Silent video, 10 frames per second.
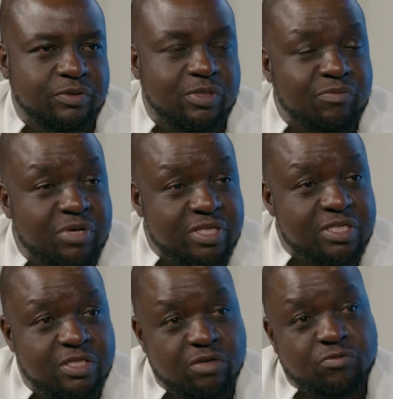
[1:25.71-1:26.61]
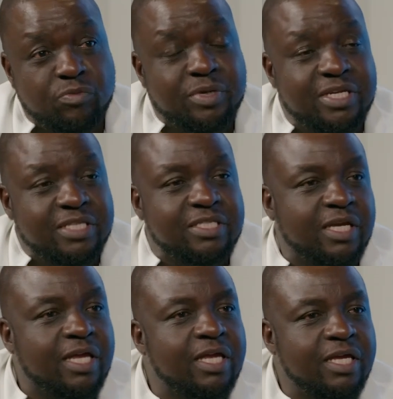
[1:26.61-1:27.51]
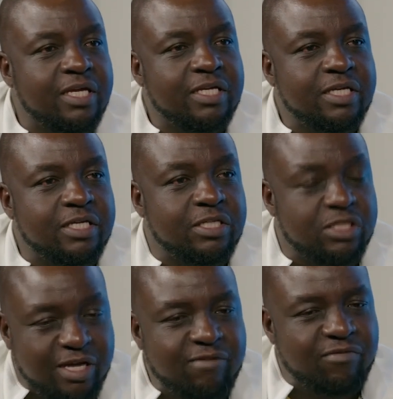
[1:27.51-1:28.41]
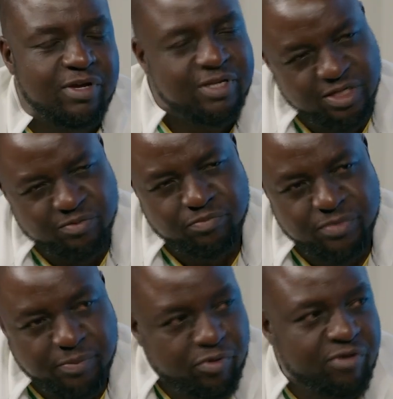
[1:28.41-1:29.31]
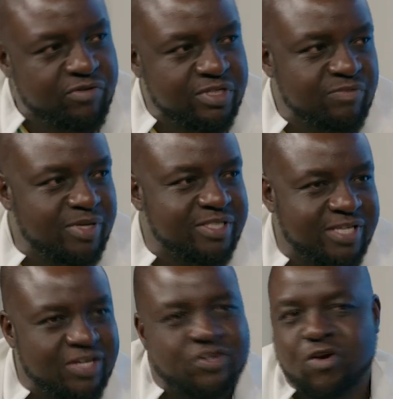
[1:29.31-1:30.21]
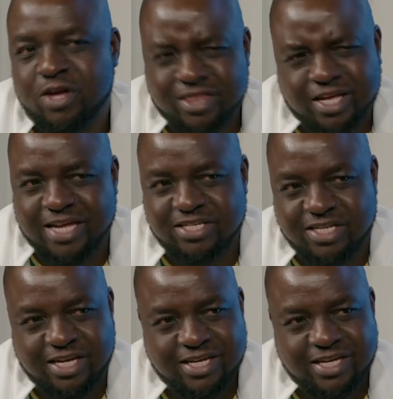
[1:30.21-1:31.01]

to the basis of humanity in Shamba, in the province, much central, in the country.